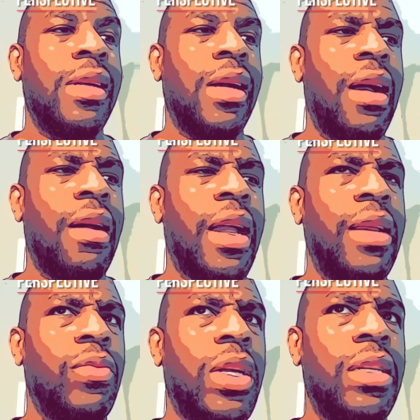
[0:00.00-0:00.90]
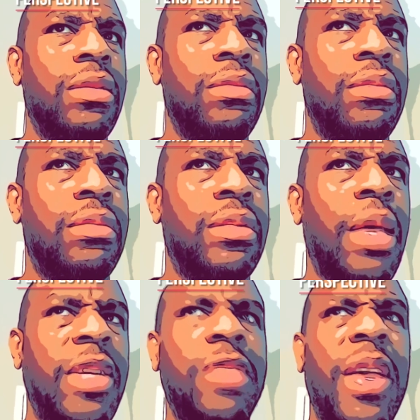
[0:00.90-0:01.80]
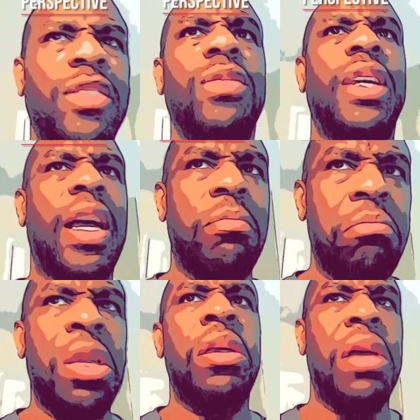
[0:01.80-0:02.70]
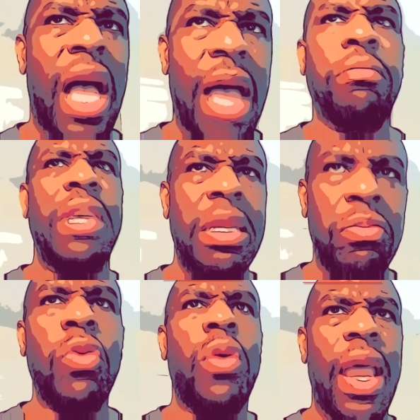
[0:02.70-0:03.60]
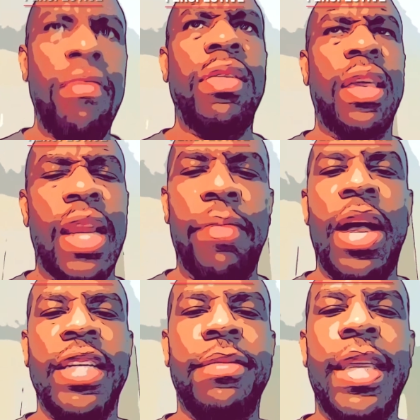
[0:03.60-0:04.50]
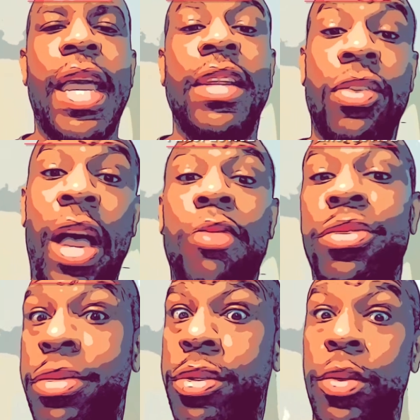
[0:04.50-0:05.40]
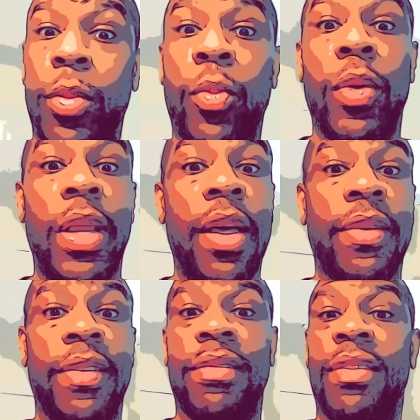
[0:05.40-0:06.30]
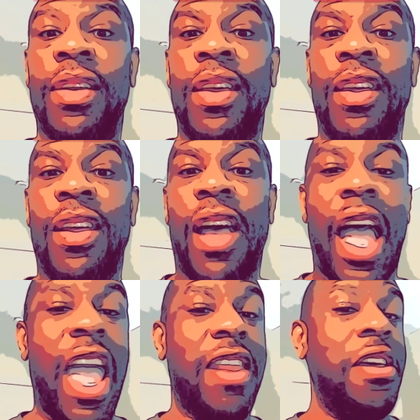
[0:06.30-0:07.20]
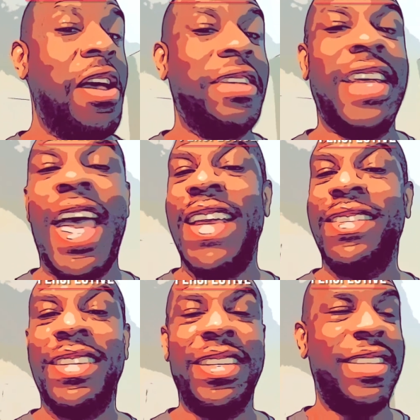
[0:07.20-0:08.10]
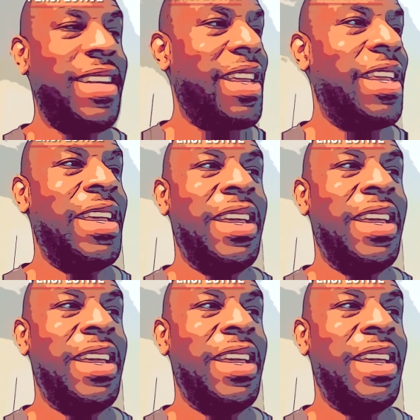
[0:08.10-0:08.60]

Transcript: All right, well, let me just make sure that I'm I'm keep doing everything that I possibly can. So I was super productive. I had a task list that